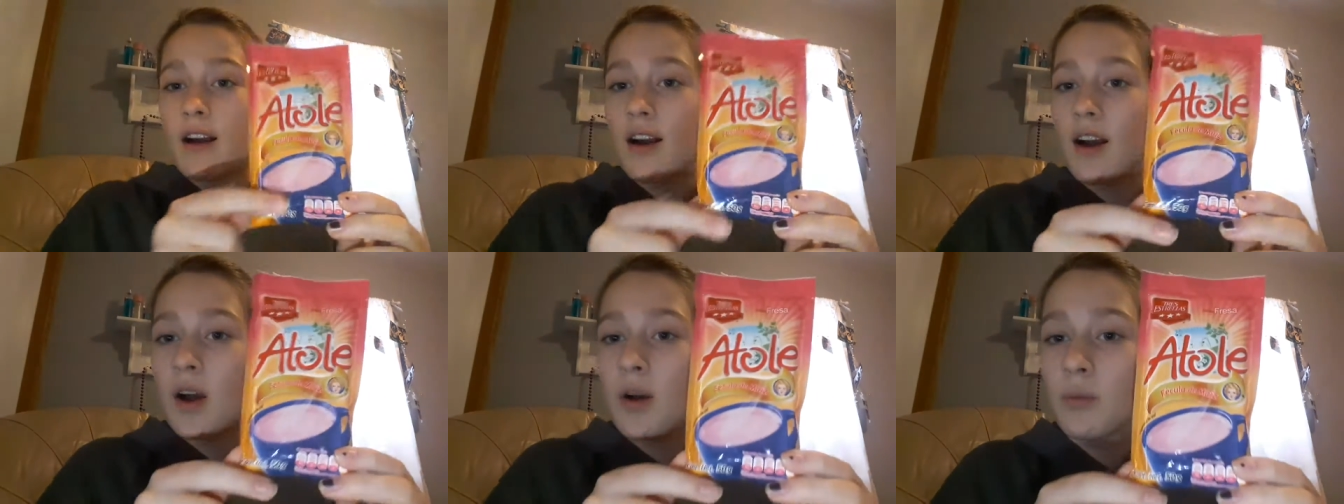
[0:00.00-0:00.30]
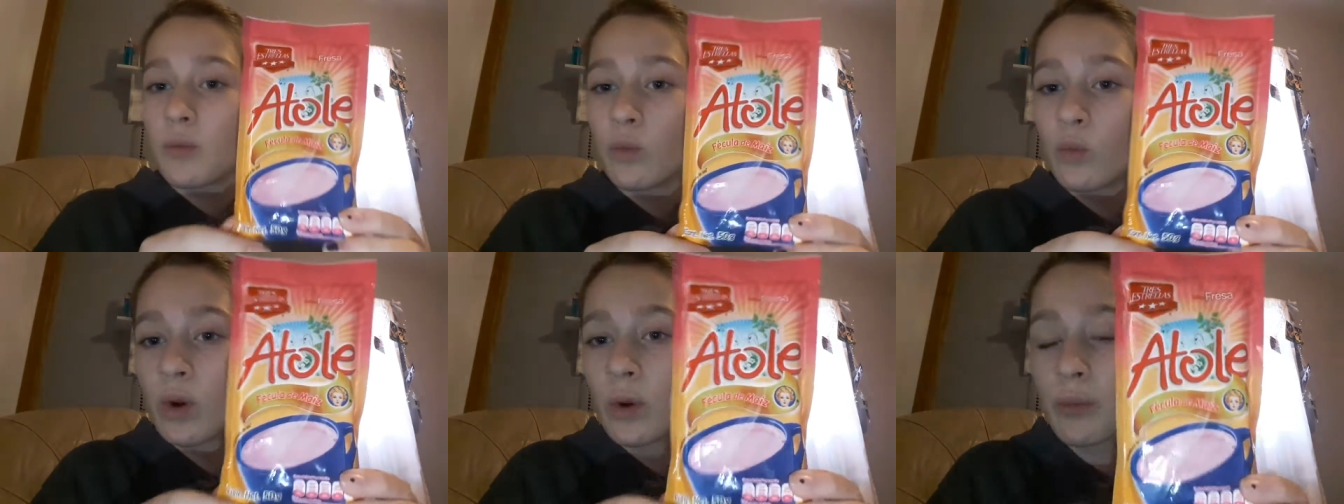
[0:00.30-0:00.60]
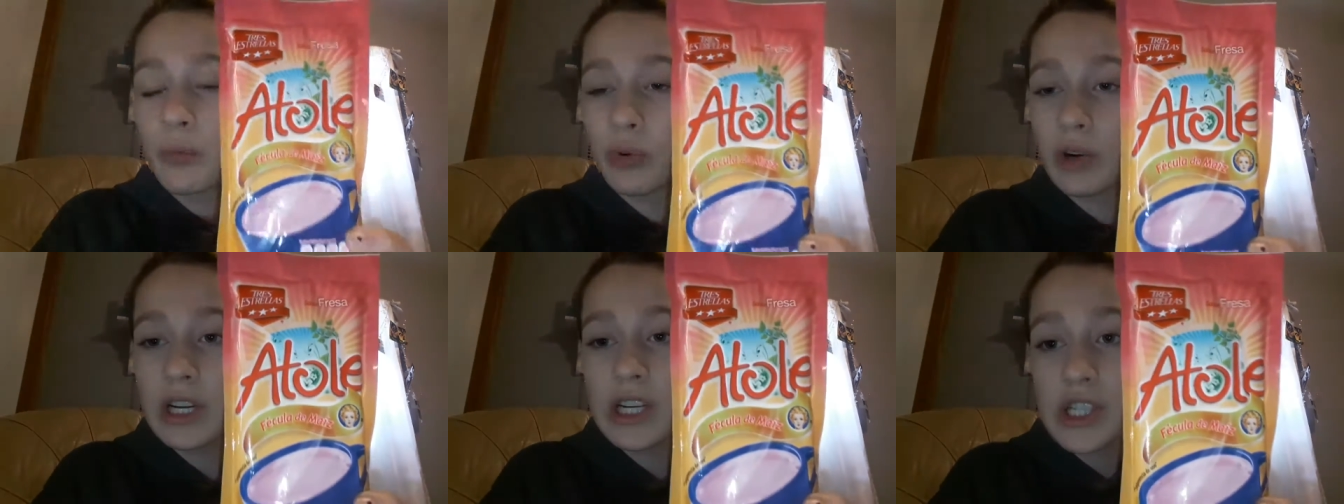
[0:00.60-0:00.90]
Um, we're
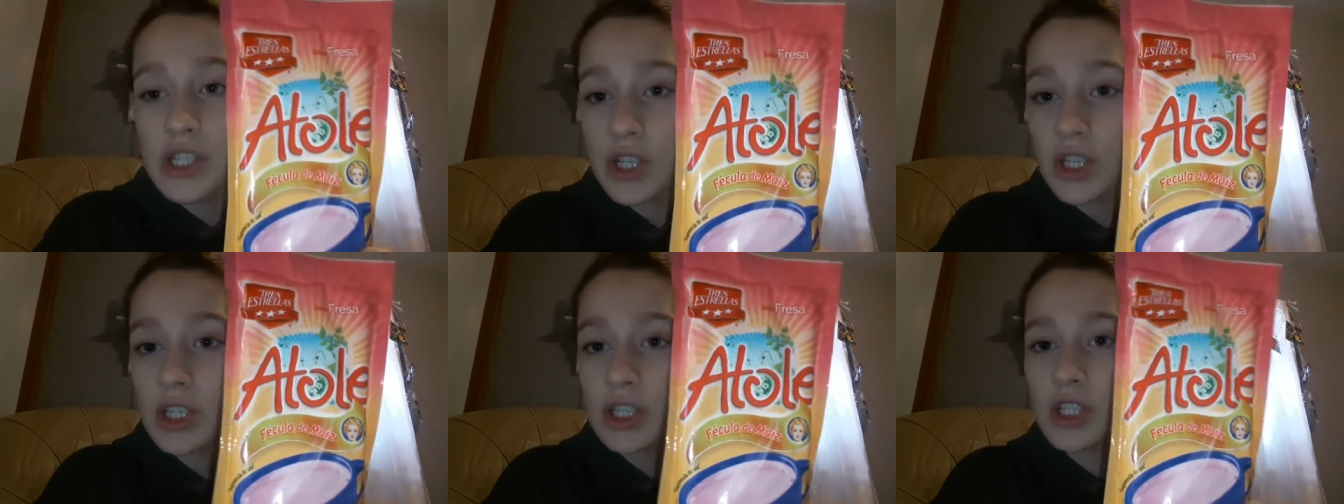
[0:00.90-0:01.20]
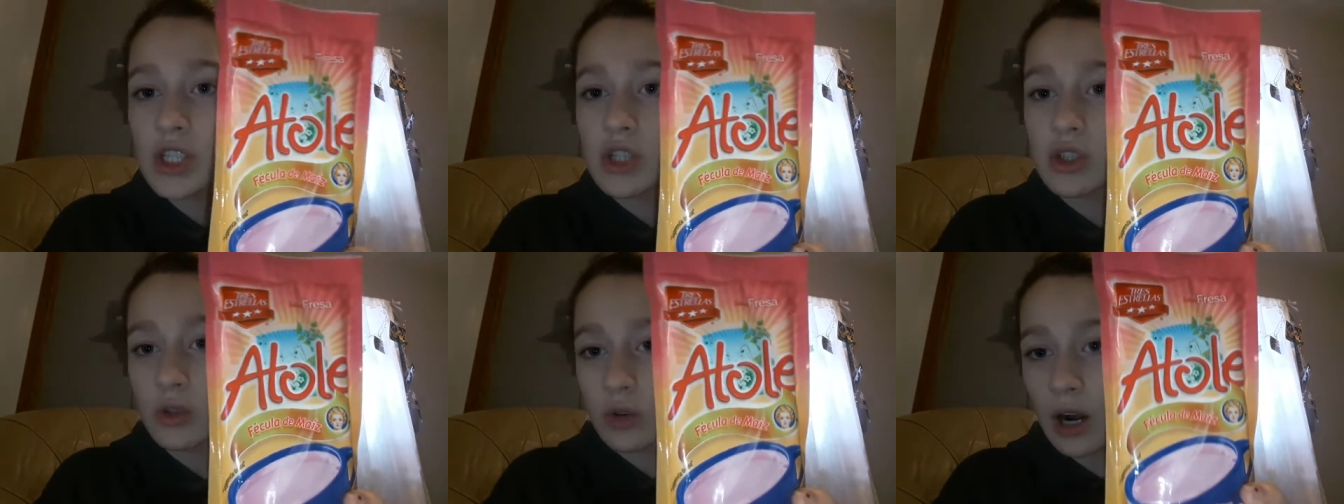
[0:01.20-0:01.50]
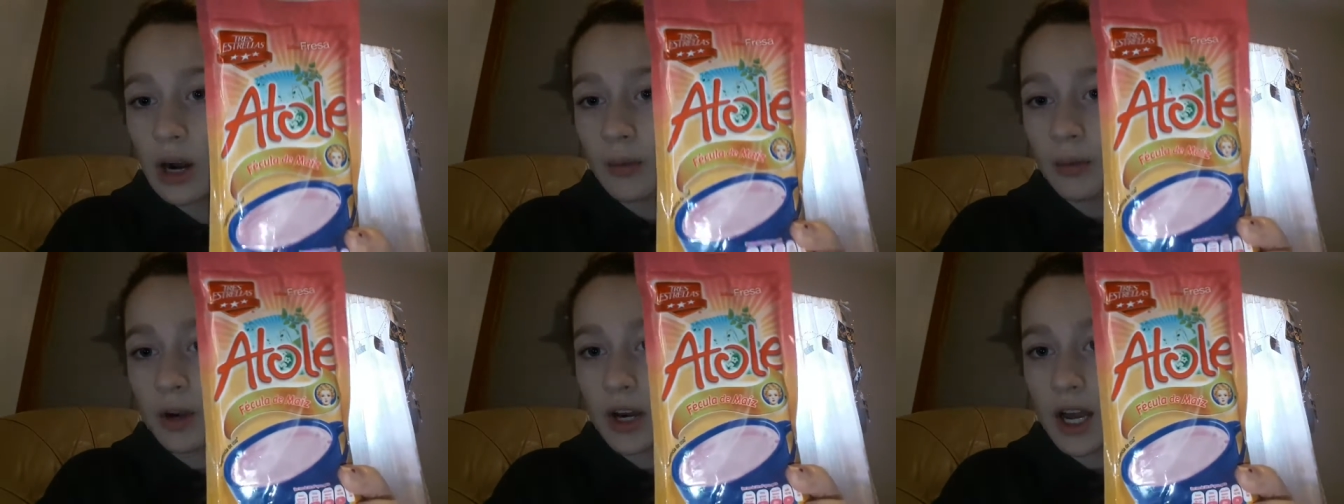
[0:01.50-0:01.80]
pretty sure it's
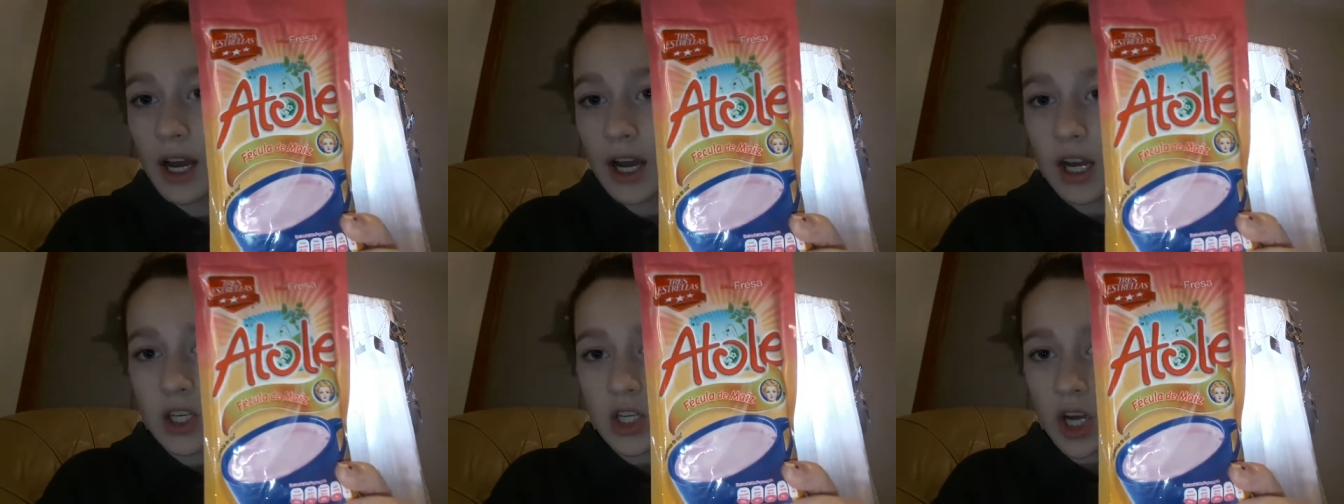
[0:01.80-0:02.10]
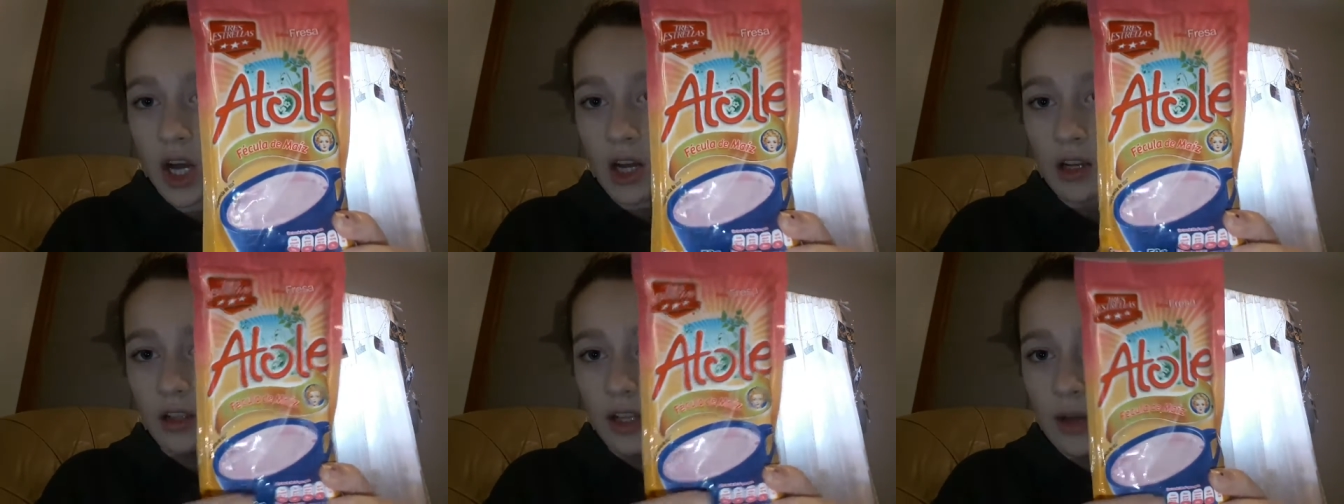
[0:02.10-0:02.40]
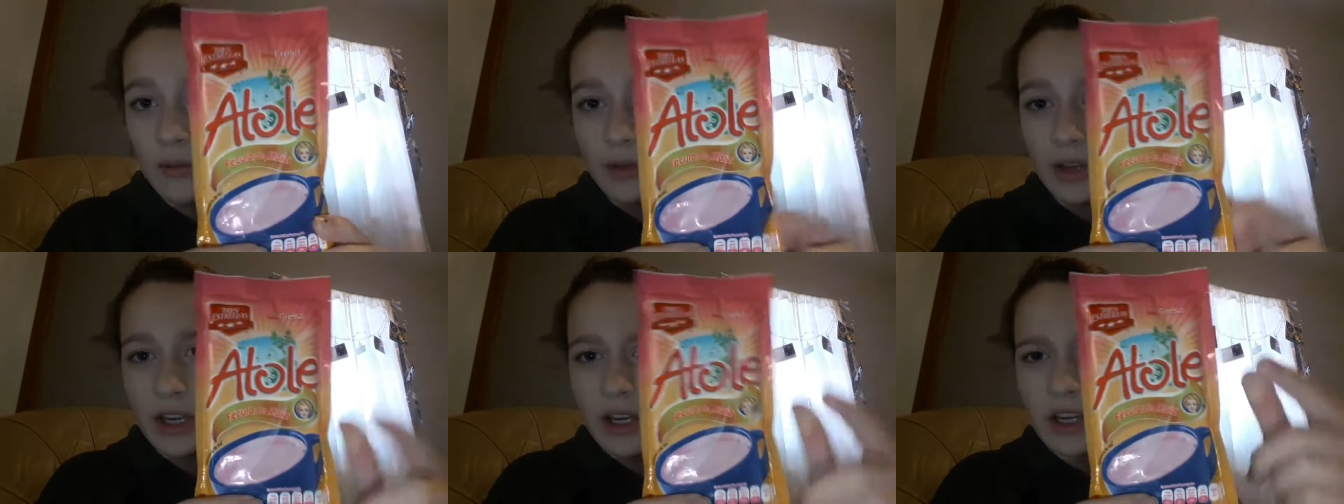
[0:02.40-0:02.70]
strawberry hot
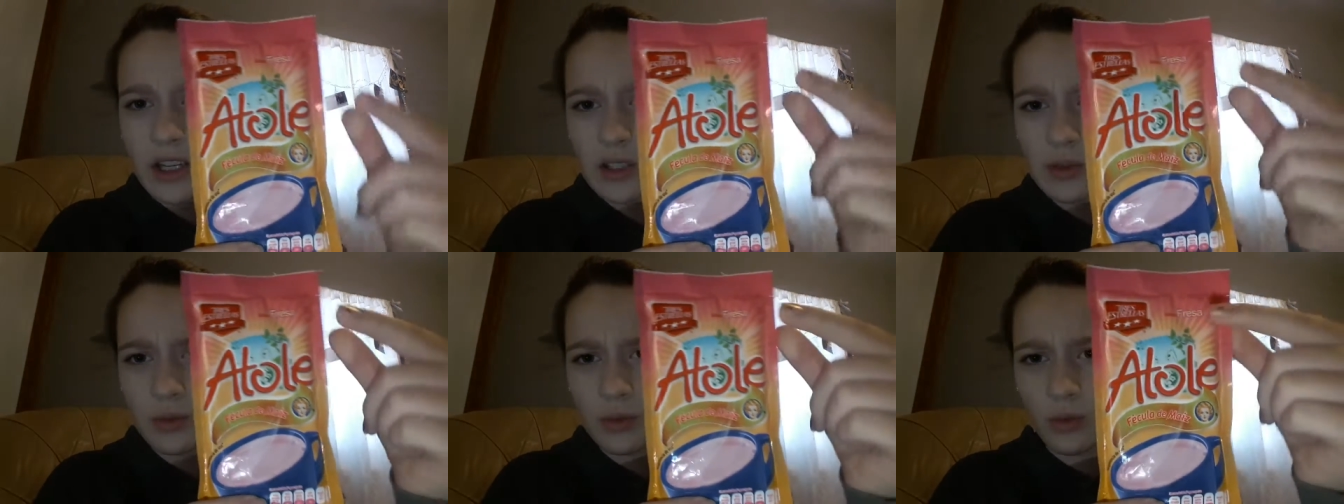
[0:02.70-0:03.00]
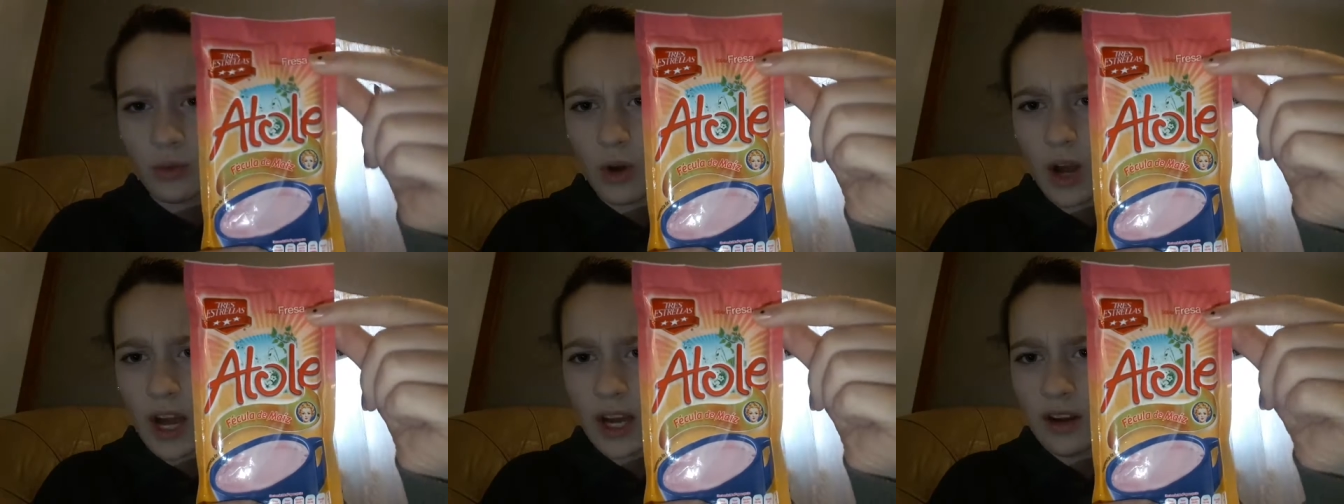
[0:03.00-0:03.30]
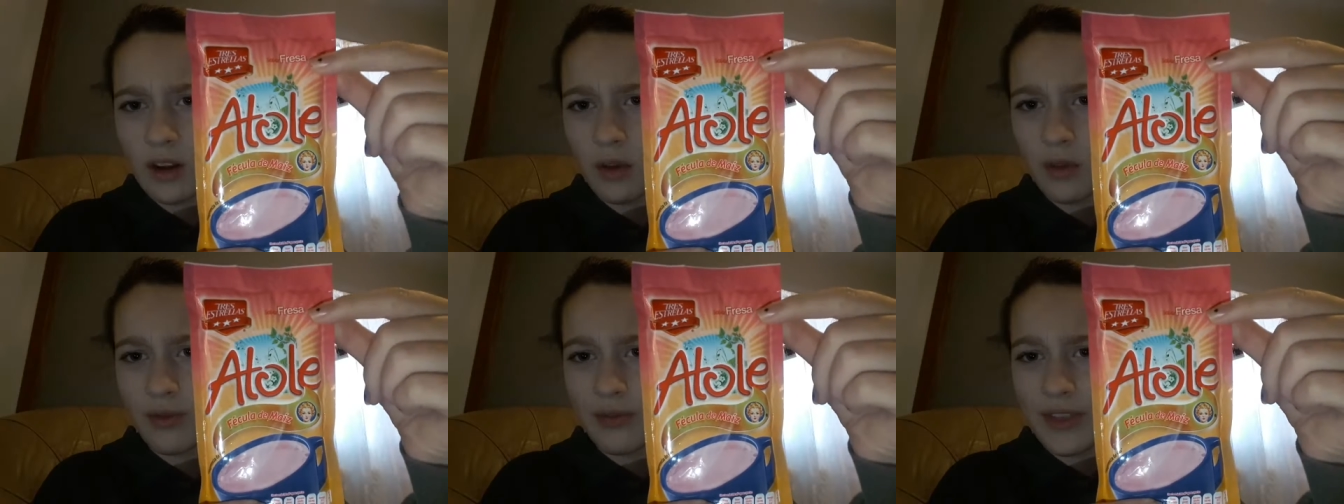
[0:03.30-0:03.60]
chocolate because I
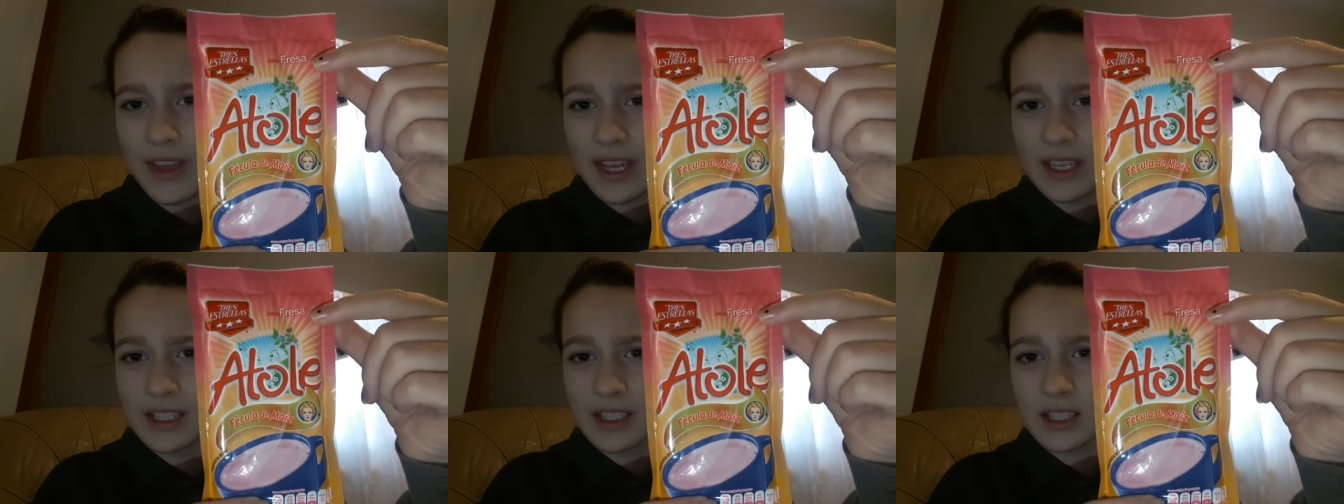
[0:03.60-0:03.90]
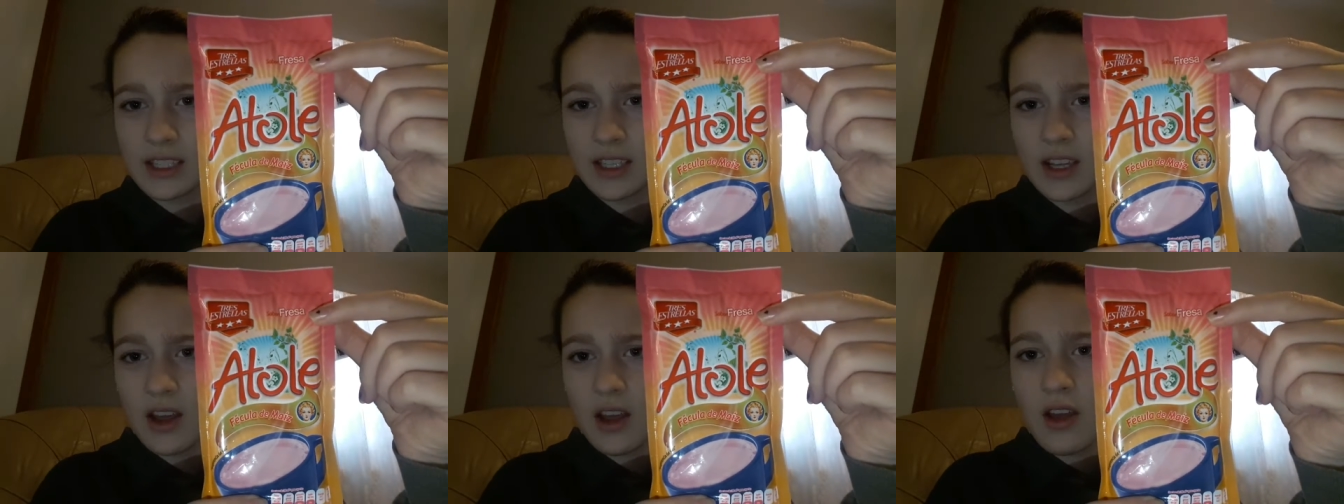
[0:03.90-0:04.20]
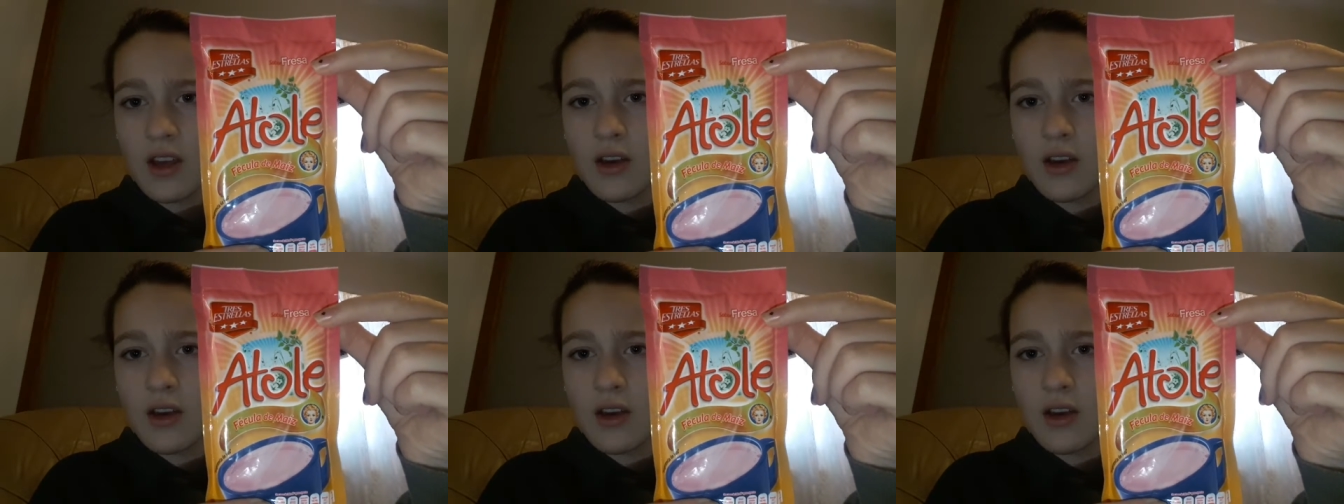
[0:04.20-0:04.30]
know this